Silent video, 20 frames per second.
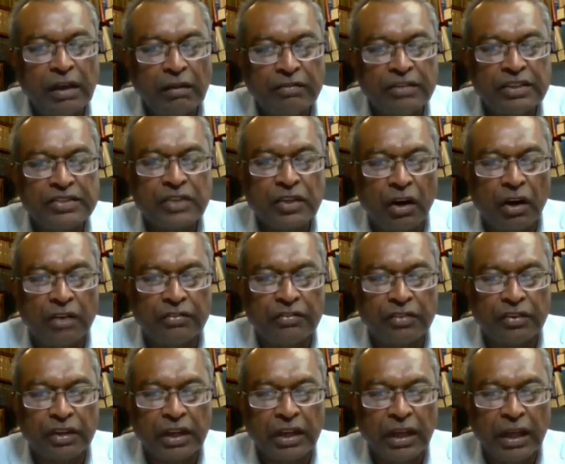of this
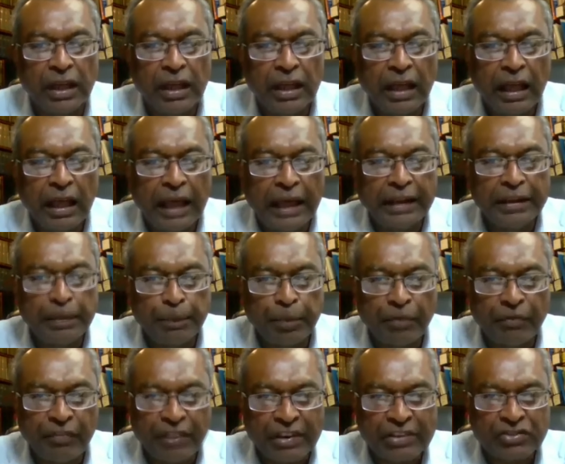country and the
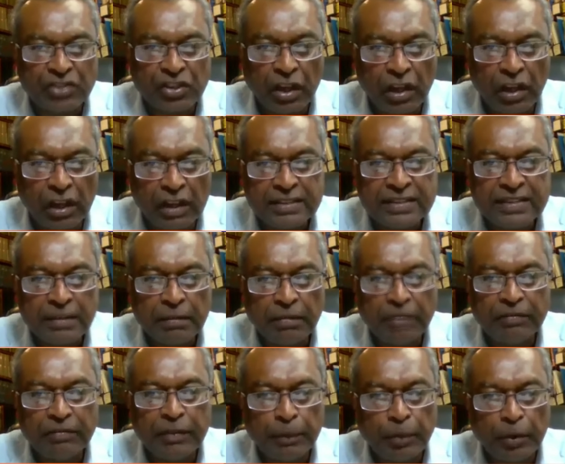professionalism
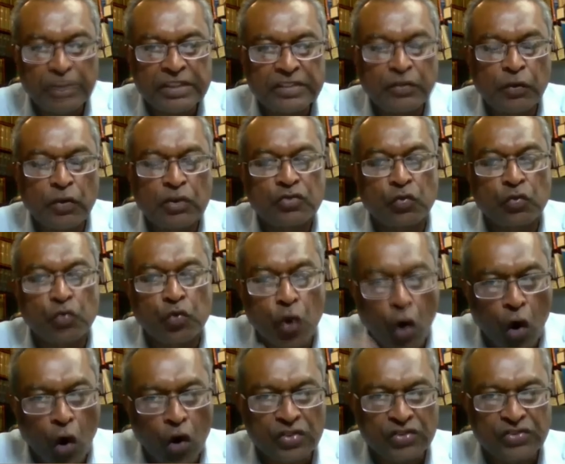of the police force
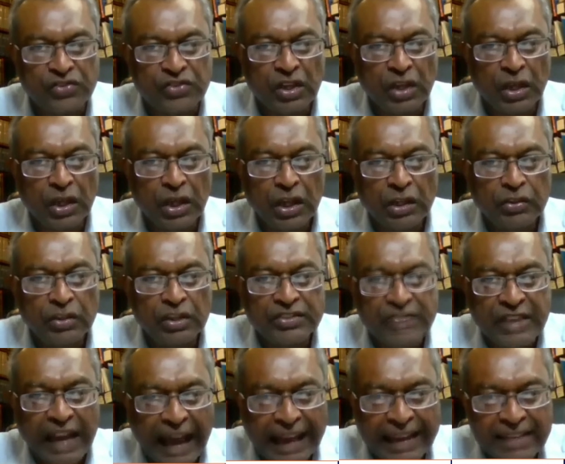rose to
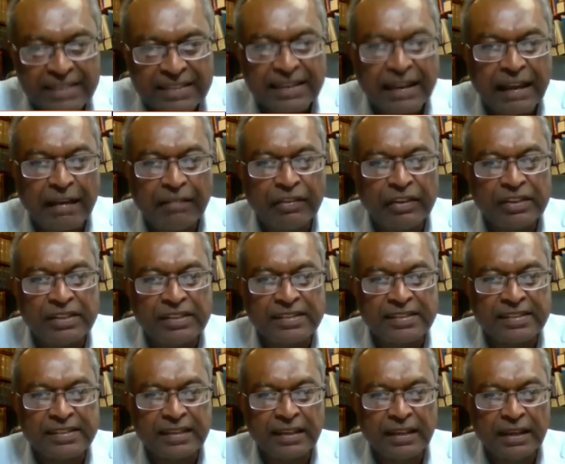its highest
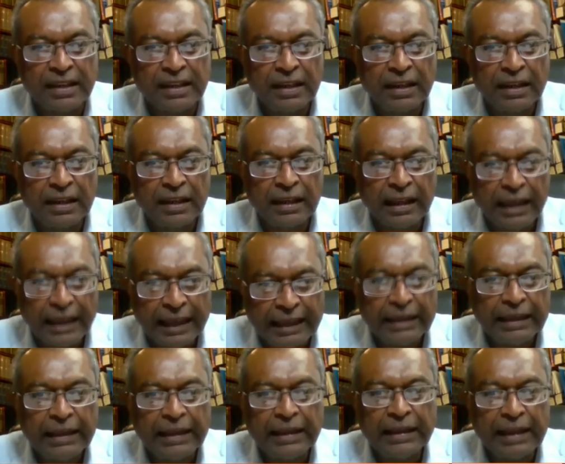levels
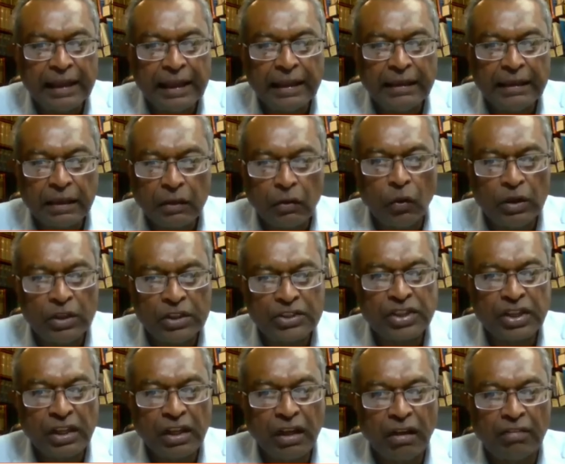in the
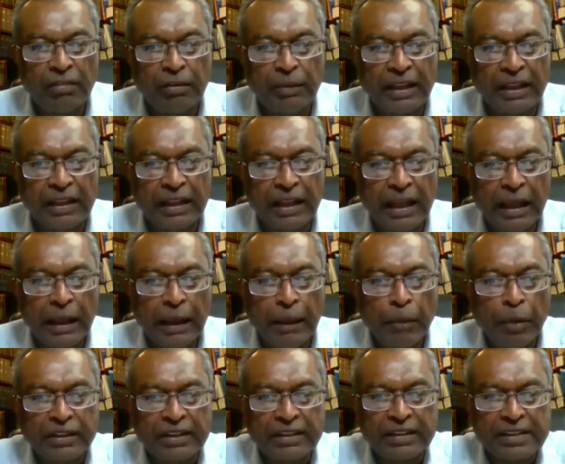coalition government.
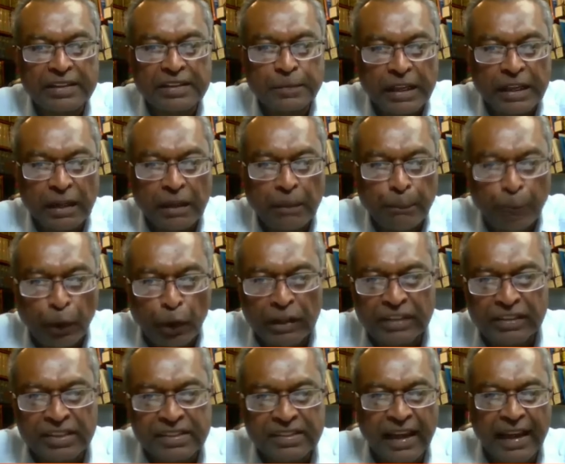But it has been
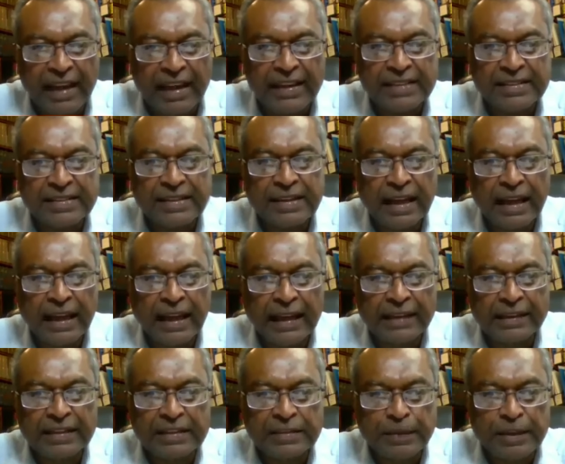politicized,
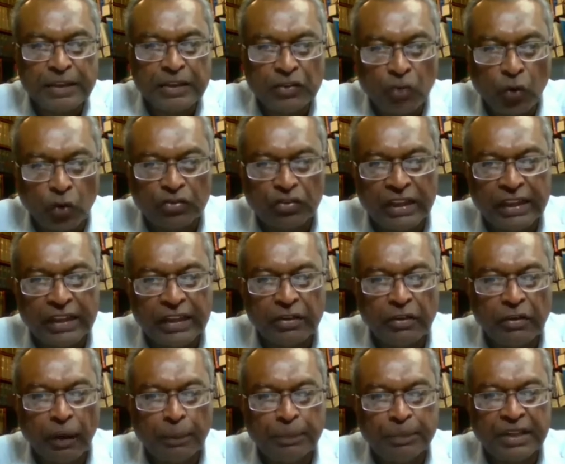it has been totally
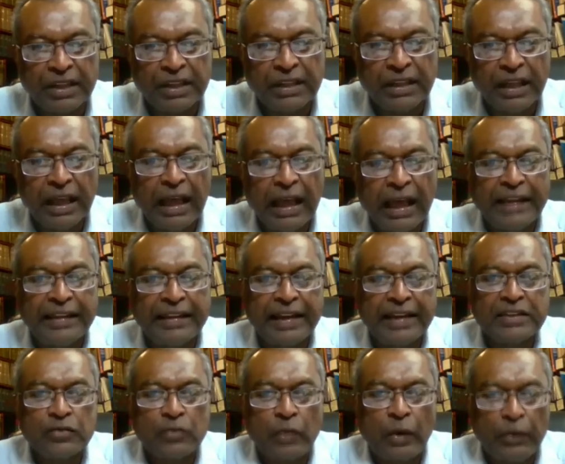corrupted, and that
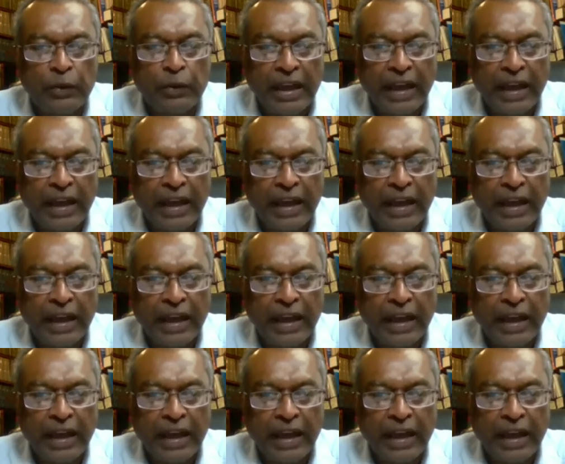is why we